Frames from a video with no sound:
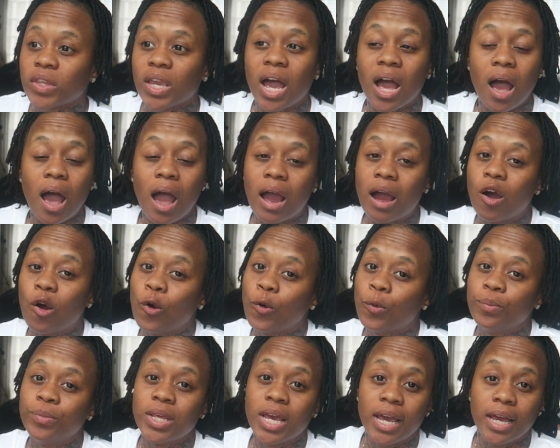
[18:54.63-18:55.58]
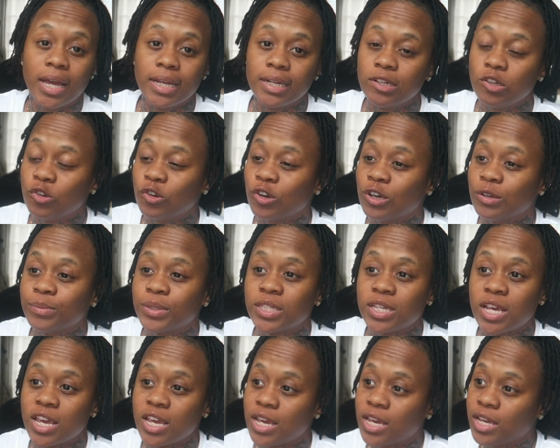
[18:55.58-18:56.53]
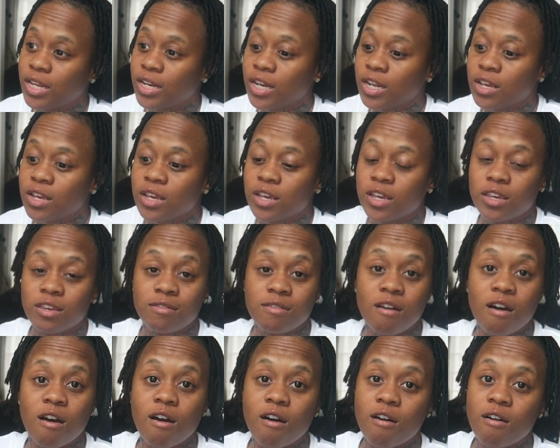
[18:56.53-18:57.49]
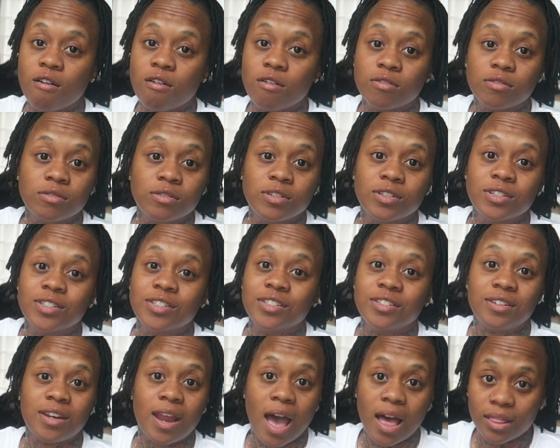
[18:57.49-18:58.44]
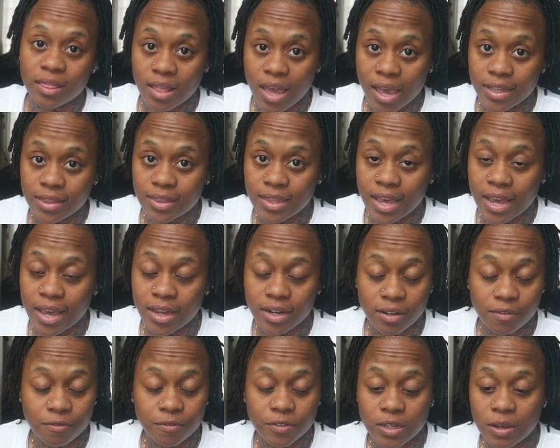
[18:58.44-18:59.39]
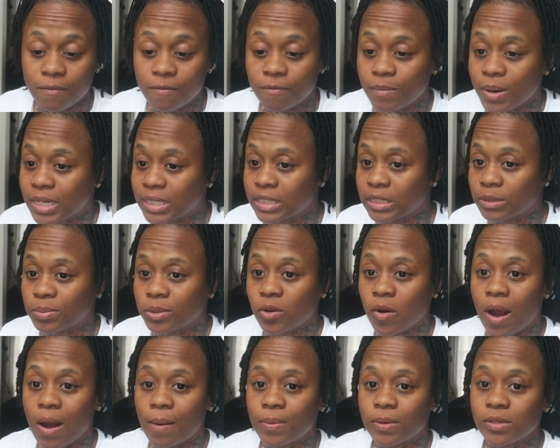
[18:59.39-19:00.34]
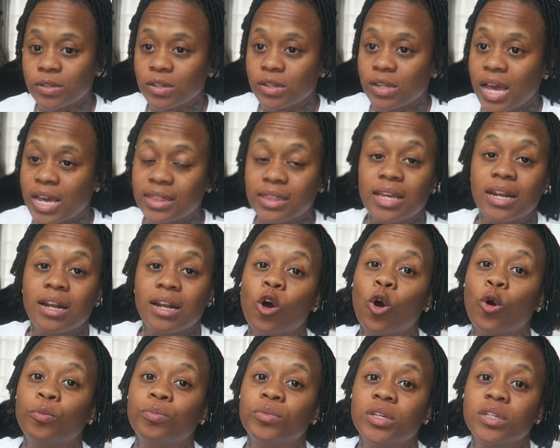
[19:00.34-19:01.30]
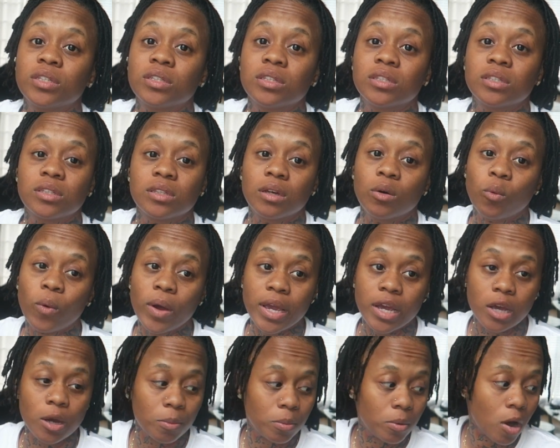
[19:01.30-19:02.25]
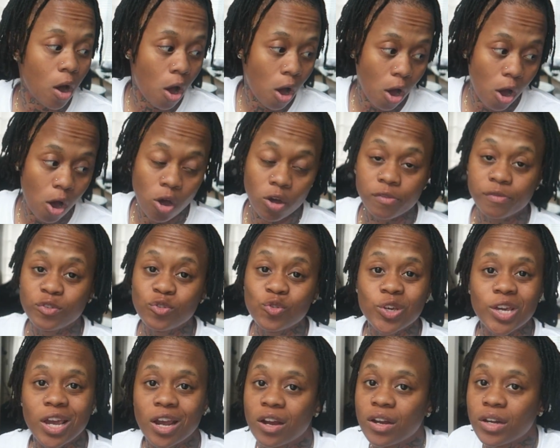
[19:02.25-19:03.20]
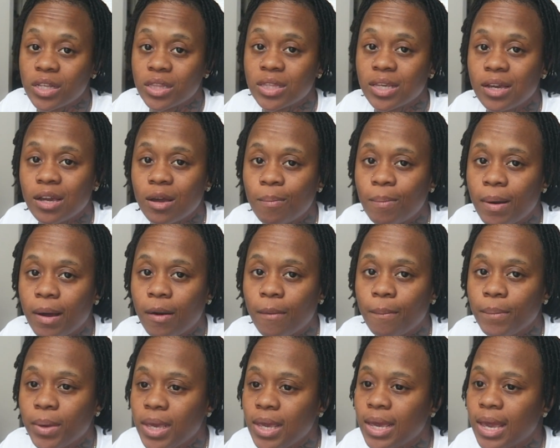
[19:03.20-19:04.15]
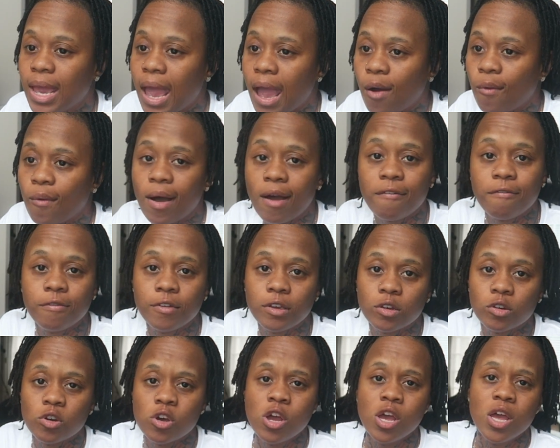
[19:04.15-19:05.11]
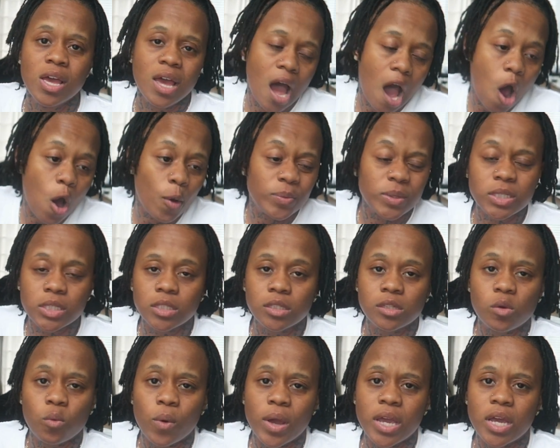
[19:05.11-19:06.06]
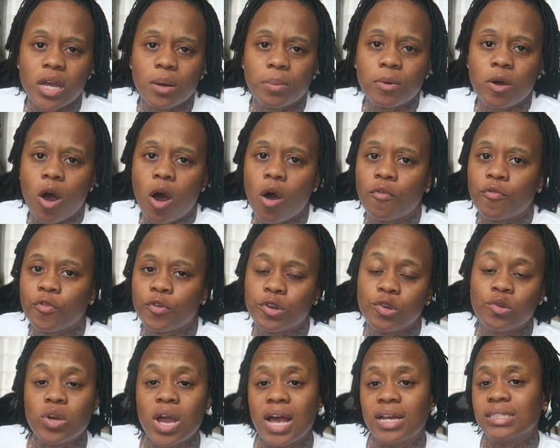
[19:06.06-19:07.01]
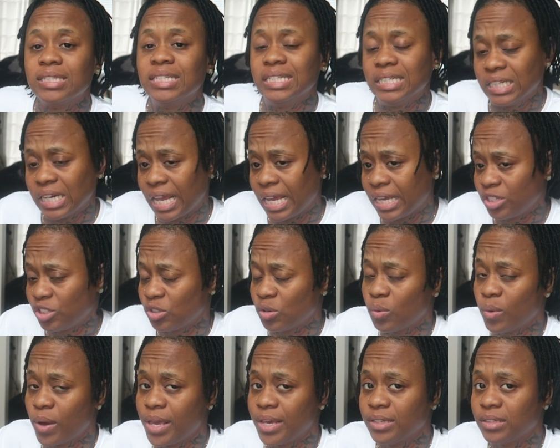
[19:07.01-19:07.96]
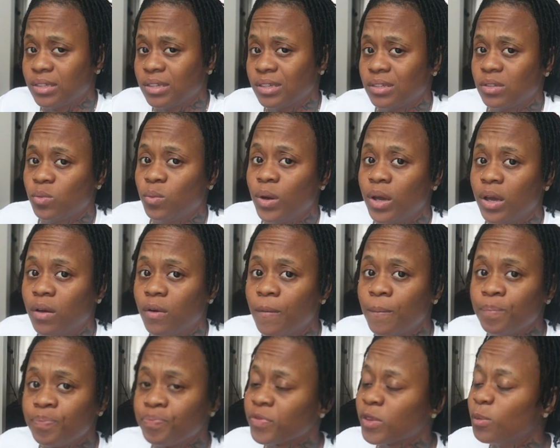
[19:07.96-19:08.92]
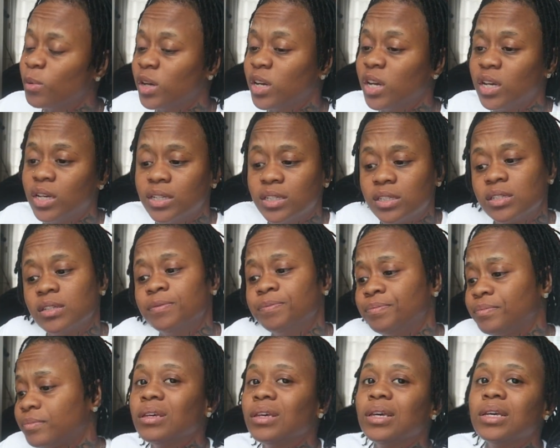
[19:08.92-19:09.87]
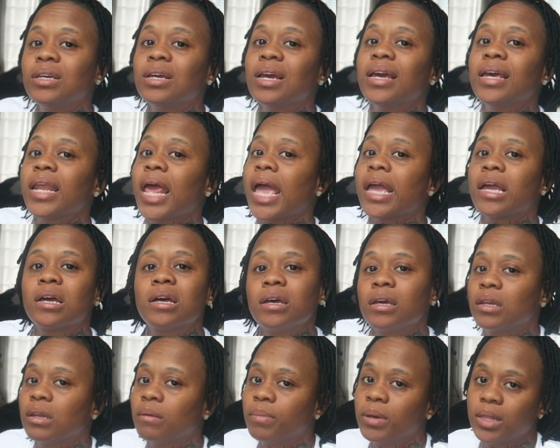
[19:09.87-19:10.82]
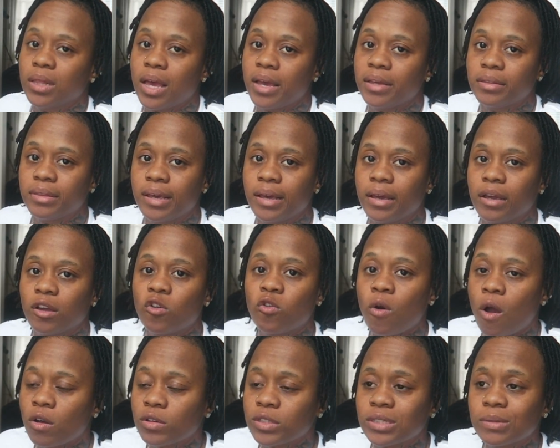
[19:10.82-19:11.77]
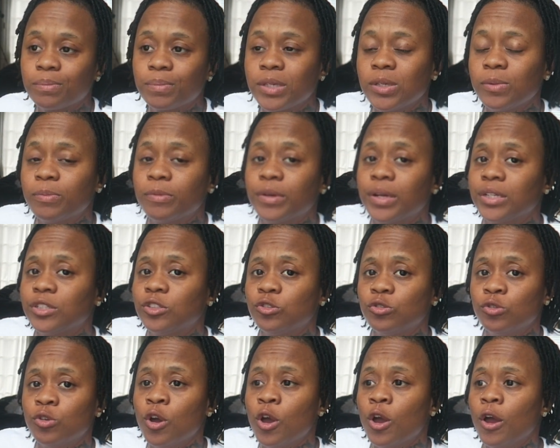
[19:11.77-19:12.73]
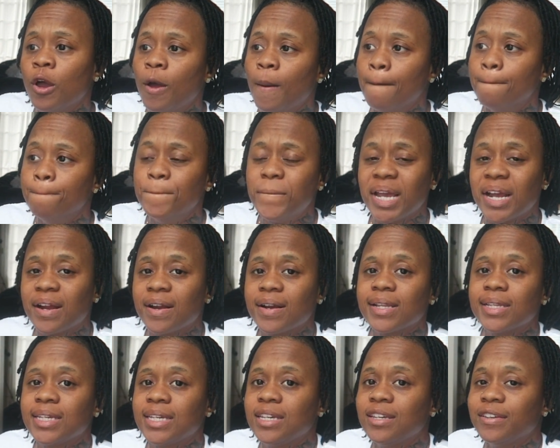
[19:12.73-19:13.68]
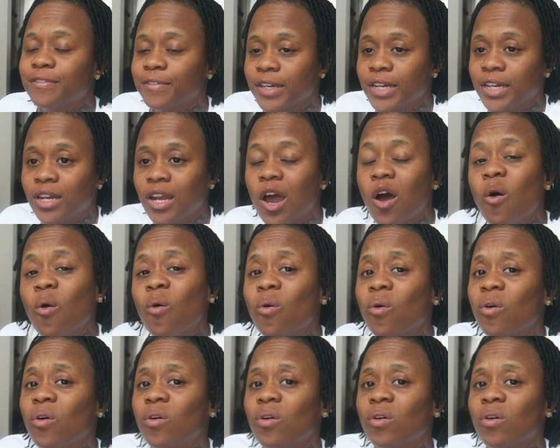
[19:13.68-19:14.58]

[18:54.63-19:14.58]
I hope that, you know what I'm saying, y'all not like that. If some of my subscribers are like hope this is a wake-up call. If you care anything about me and how I feel, I hope this is a wake-up call for you guys to change your ways as well. Because it ain't good to be like that, crossing people that you barely even know.